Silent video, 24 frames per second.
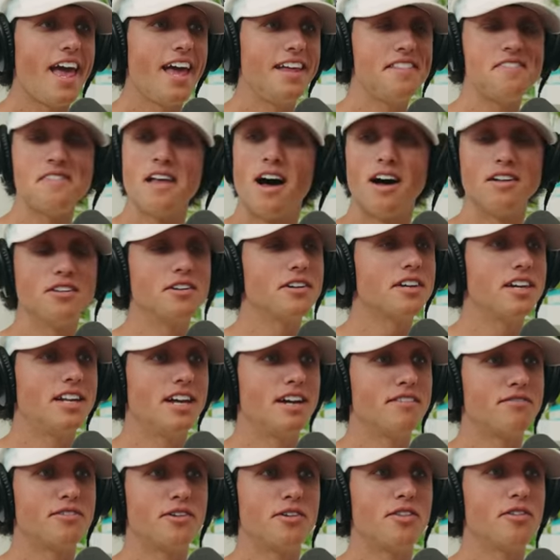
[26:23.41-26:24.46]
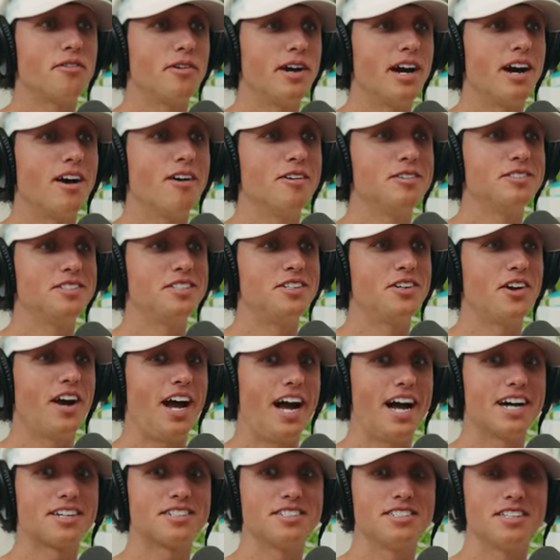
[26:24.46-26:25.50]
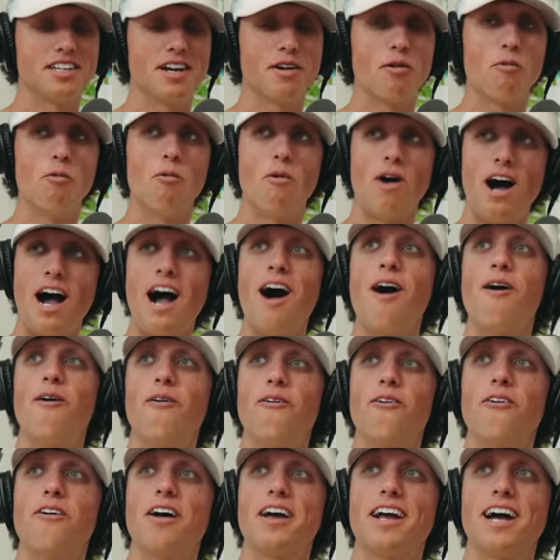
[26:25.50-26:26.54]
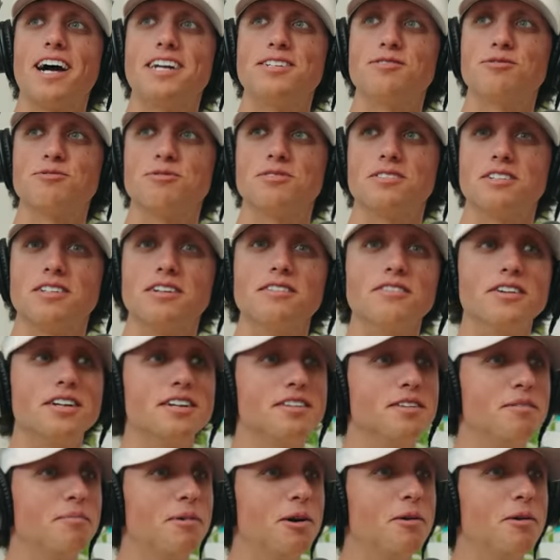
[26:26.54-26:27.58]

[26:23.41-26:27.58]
and not looking at it for three hours and you're actually like wow like i just was living in the